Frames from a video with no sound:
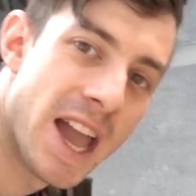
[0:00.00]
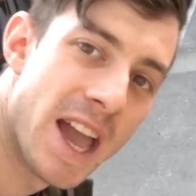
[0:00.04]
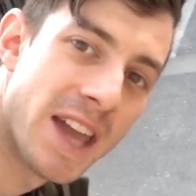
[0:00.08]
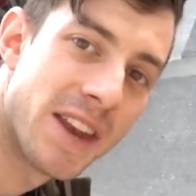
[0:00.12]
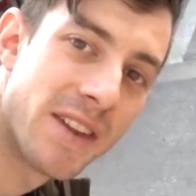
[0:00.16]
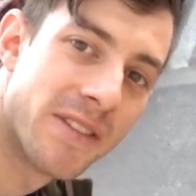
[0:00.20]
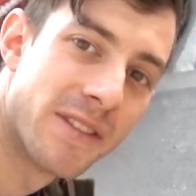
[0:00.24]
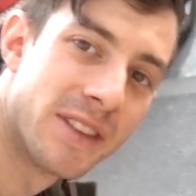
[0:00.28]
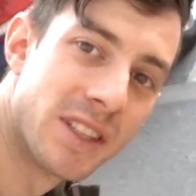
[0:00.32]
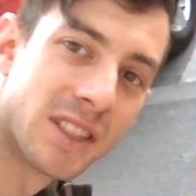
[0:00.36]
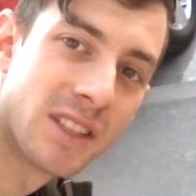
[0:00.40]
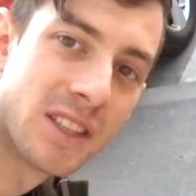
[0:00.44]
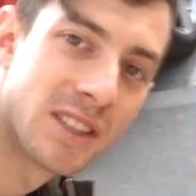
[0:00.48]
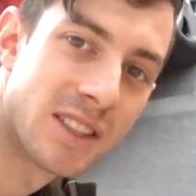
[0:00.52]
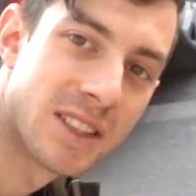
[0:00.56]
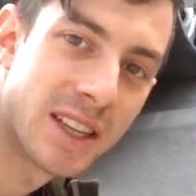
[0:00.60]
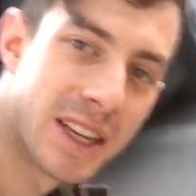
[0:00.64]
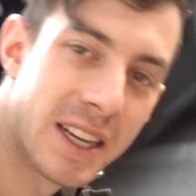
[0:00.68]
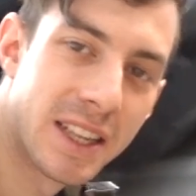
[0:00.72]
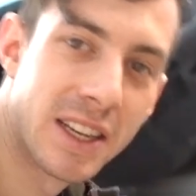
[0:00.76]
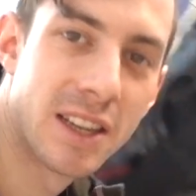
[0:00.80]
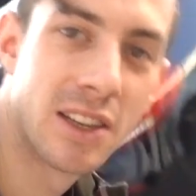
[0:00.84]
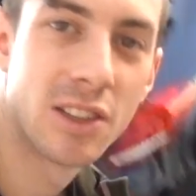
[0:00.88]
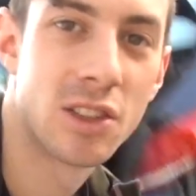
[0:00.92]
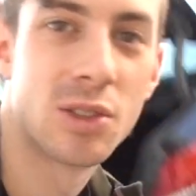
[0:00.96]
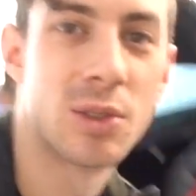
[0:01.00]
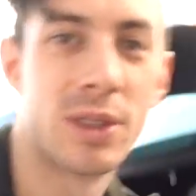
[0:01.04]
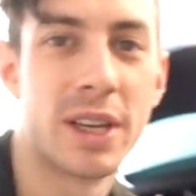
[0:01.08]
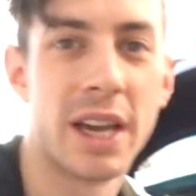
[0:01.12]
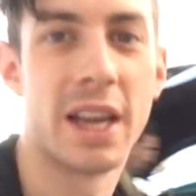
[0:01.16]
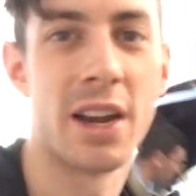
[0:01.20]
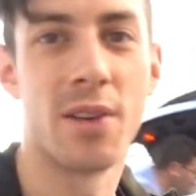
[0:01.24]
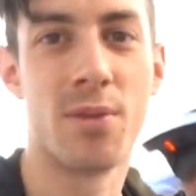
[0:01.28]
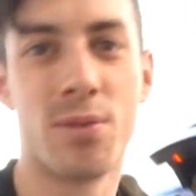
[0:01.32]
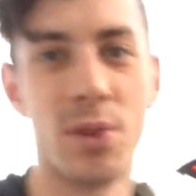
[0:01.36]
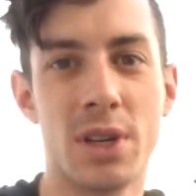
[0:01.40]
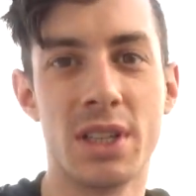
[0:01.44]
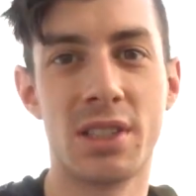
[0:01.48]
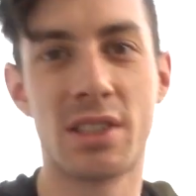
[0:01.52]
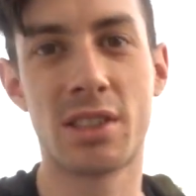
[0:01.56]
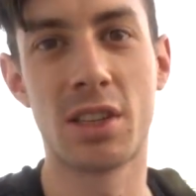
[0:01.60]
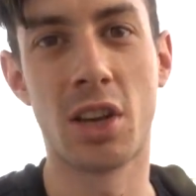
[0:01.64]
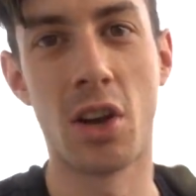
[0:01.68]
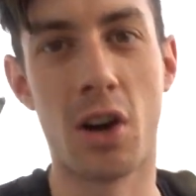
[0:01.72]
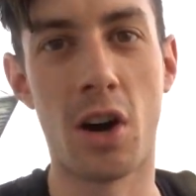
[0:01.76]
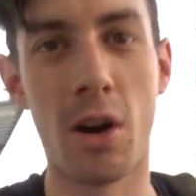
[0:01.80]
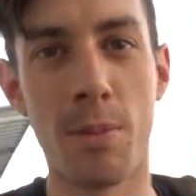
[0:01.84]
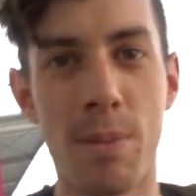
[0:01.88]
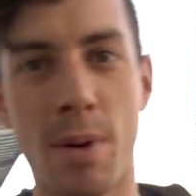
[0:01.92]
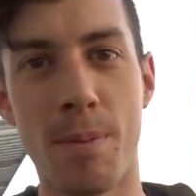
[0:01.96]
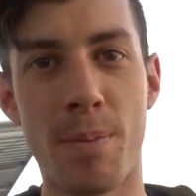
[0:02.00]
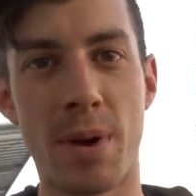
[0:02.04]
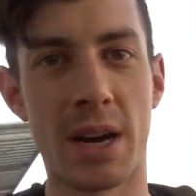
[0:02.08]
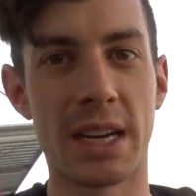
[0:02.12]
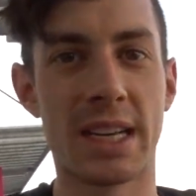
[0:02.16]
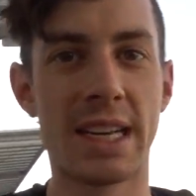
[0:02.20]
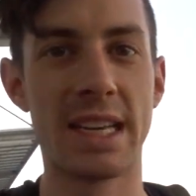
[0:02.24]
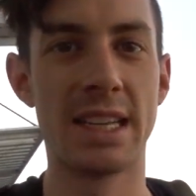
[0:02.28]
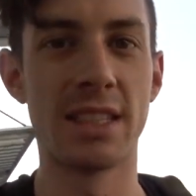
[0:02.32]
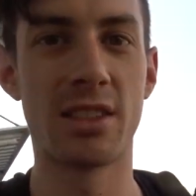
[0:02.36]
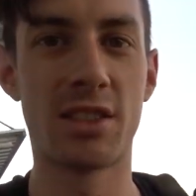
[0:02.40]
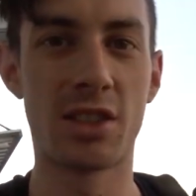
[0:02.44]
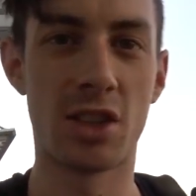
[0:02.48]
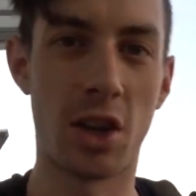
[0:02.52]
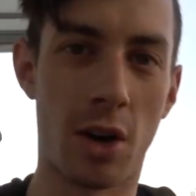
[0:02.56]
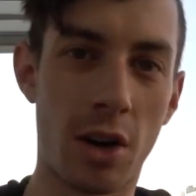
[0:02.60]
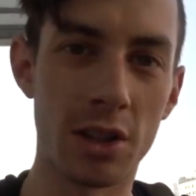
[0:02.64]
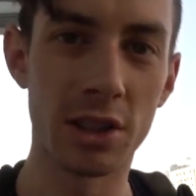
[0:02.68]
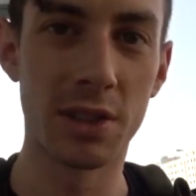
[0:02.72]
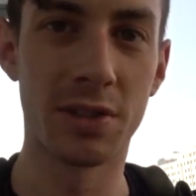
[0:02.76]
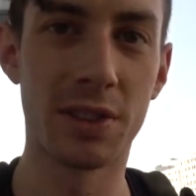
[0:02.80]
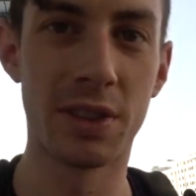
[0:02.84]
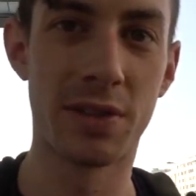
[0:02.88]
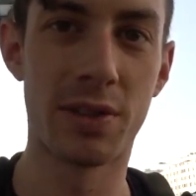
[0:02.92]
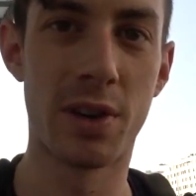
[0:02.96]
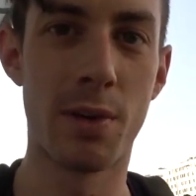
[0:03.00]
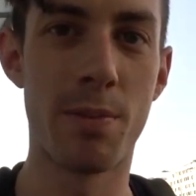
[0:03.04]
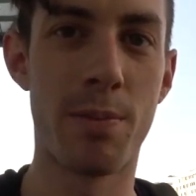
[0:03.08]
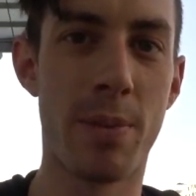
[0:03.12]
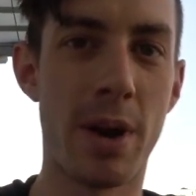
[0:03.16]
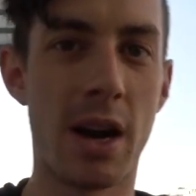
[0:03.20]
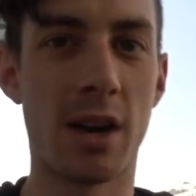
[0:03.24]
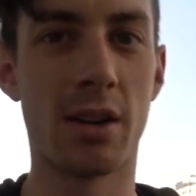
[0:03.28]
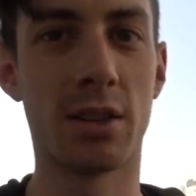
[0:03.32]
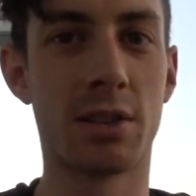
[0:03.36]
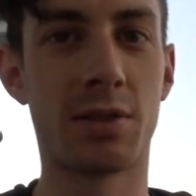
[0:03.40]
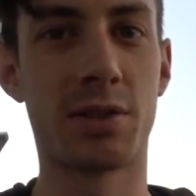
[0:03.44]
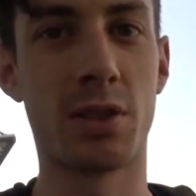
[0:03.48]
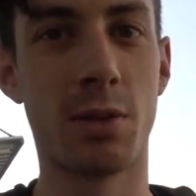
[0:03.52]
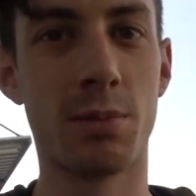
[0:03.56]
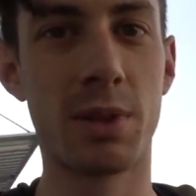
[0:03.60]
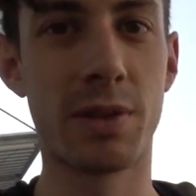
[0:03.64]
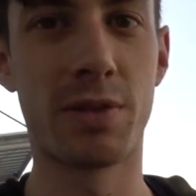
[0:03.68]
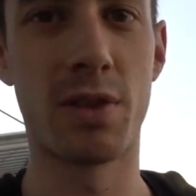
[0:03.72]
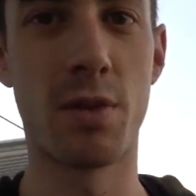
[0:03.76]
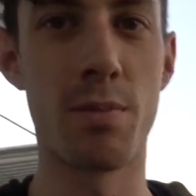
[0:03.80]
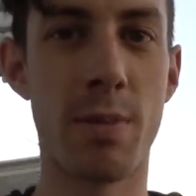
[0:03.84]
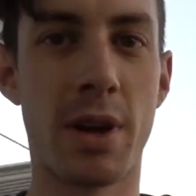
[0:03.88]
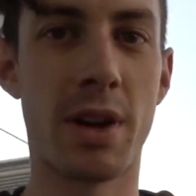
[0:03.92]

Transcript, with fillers: and a V S R ten together with hopper buckings, tons of different barrels from different